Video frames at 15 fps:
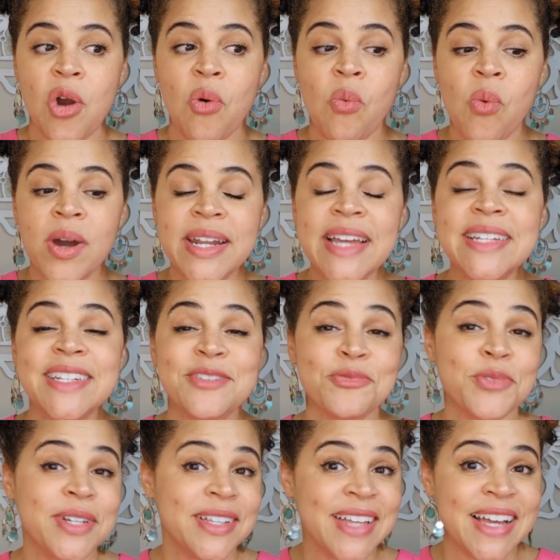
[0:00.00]
What I
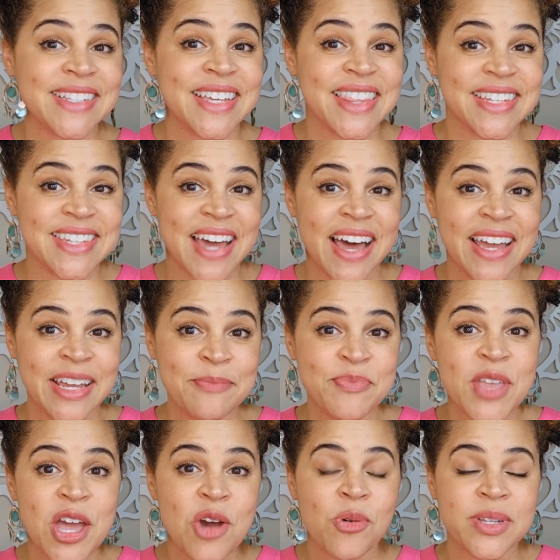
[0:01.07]
didn't realize at the
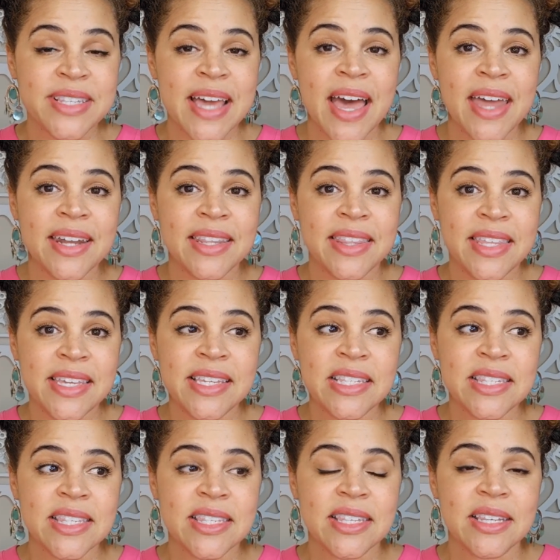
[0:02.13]
time was that
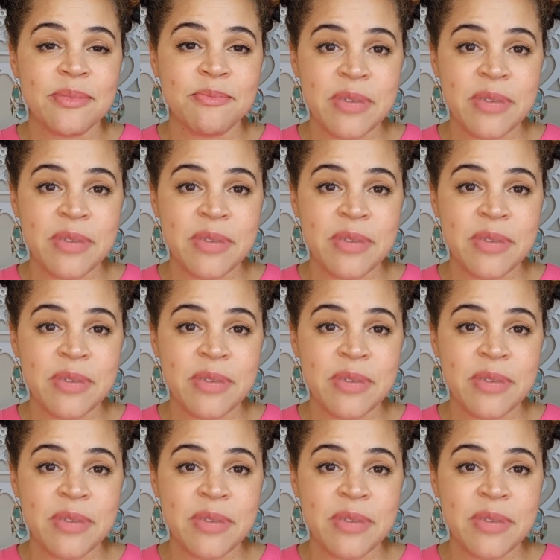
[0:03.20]
these